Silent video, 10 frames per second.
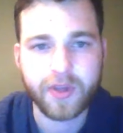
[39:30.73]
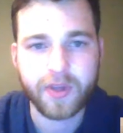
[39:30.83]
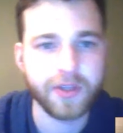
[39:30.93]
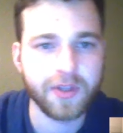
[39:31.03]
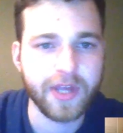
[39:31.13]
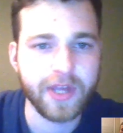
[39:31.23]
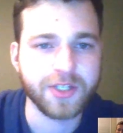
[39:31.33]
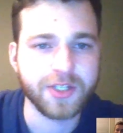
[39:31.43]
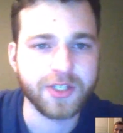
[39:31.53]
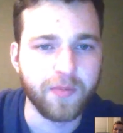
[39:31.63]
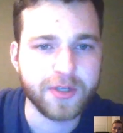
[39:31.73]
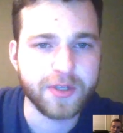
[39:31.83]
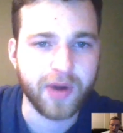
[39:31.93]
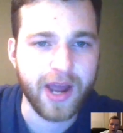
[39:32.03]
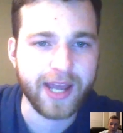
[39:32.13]
Yeah, so
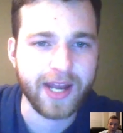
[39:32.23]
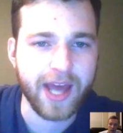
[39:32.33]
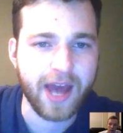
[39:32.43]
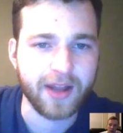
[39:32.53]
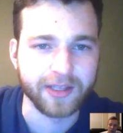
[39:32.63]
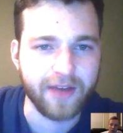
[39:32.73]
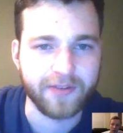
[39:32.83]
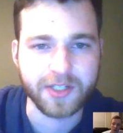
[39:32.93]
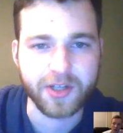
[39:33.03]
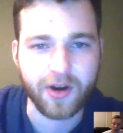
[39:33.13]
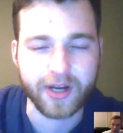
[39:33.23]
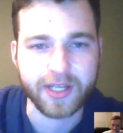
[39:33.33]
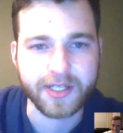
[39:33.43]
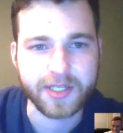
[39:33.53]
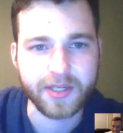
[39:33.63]
Bryant had 11 targets.